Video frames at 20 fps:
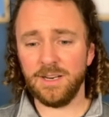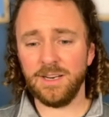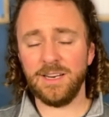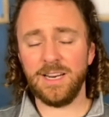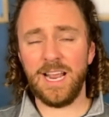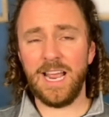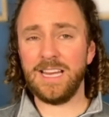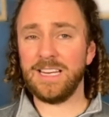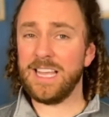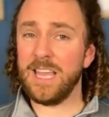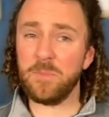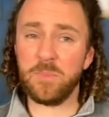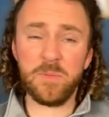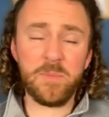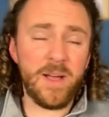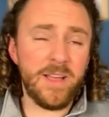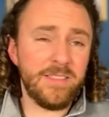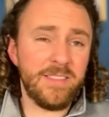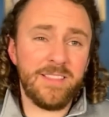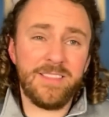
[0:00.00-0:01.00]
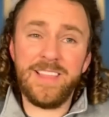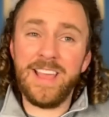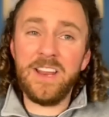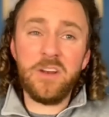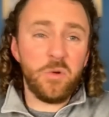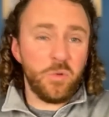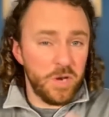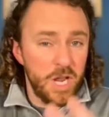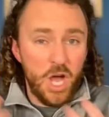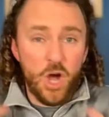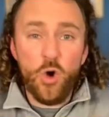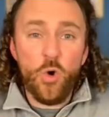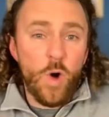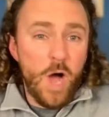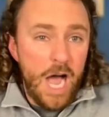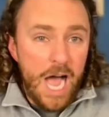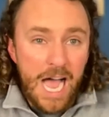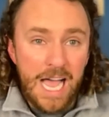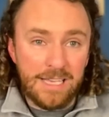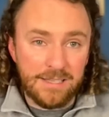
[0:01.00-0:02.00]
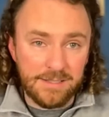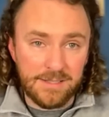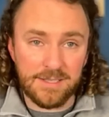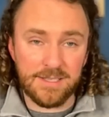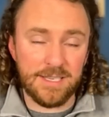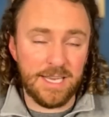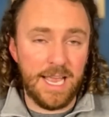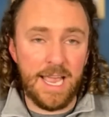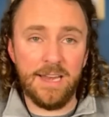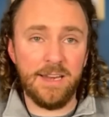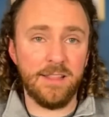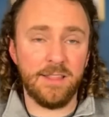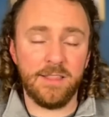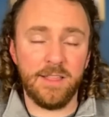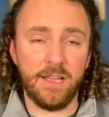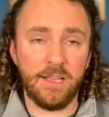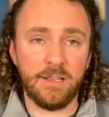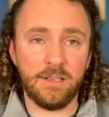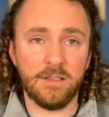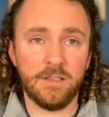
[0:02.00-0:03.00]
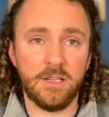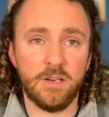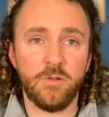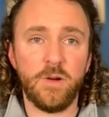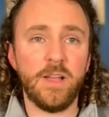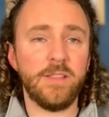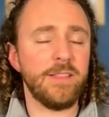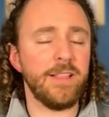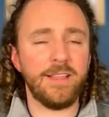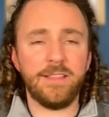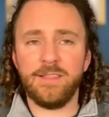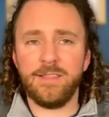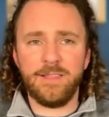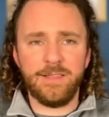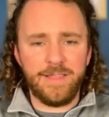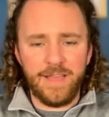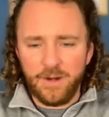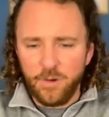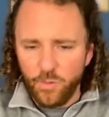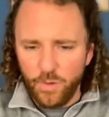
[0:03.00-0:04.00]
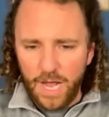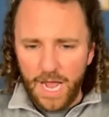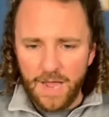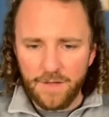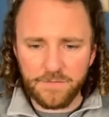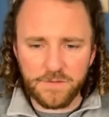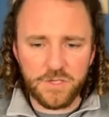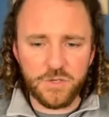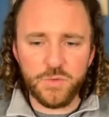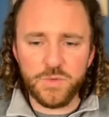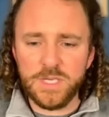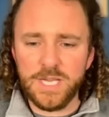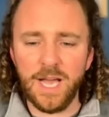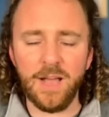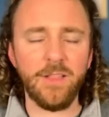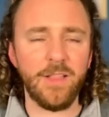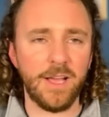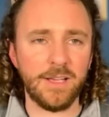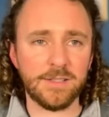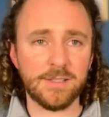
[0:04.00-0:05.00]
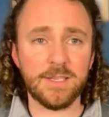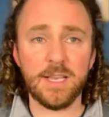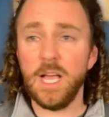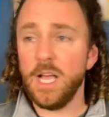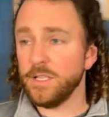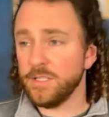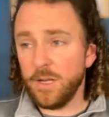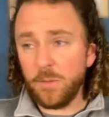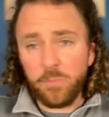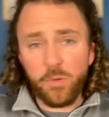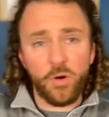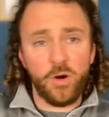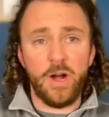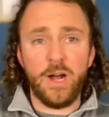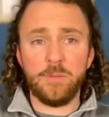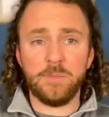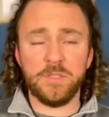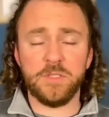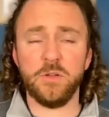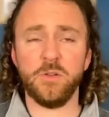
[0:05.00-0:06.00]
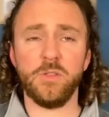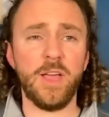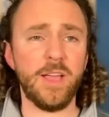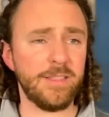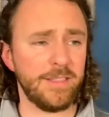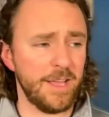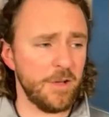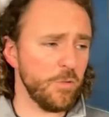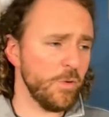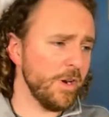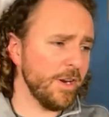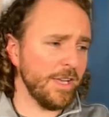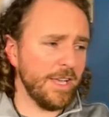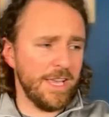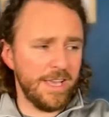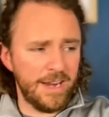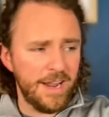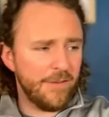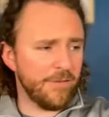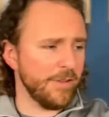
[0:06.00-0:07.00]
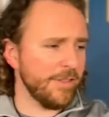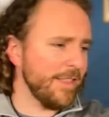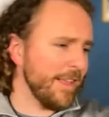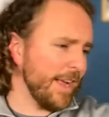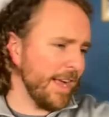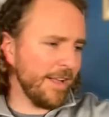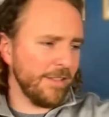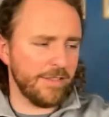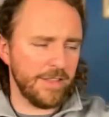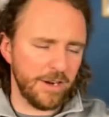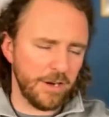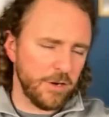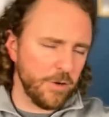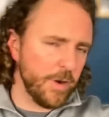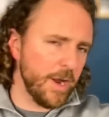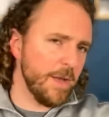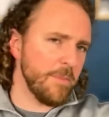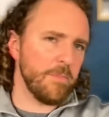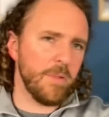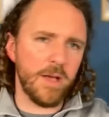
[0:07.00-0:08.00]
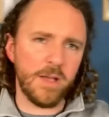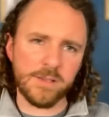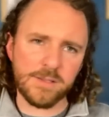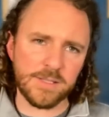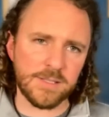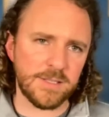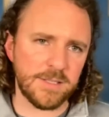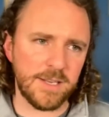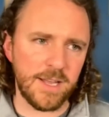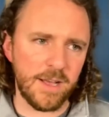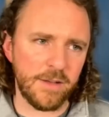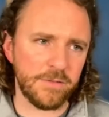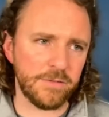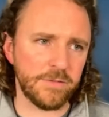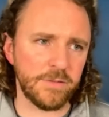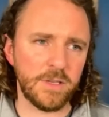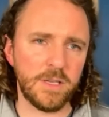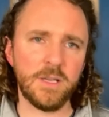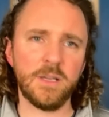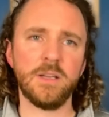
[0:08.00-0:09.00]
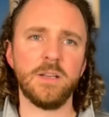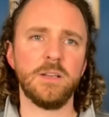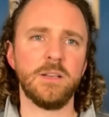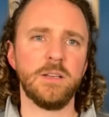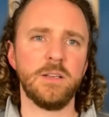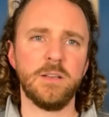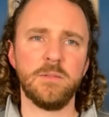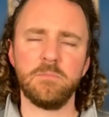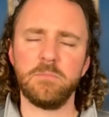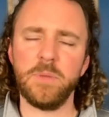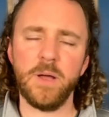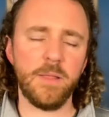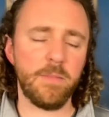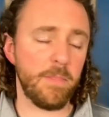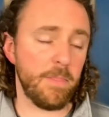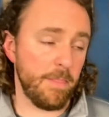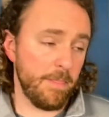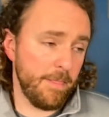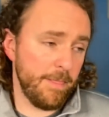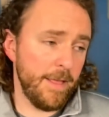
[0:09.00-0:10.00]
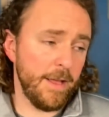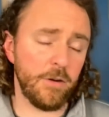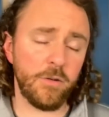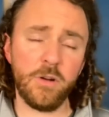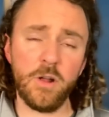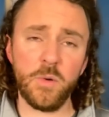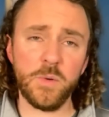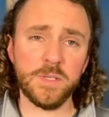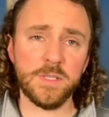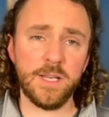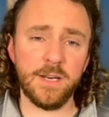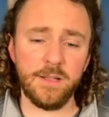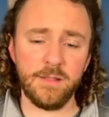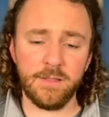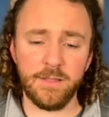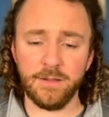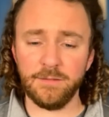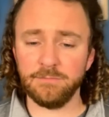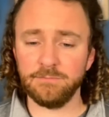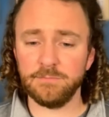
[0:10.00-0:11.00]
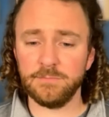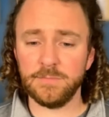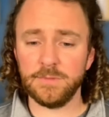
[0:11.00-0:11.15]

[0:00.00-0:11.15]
And keep in mind that they don't owe us anything, right? Like they don't have to tell us. Some programs do that. They want to get everything out there, create buzz and stuff, but they don't owe us anything.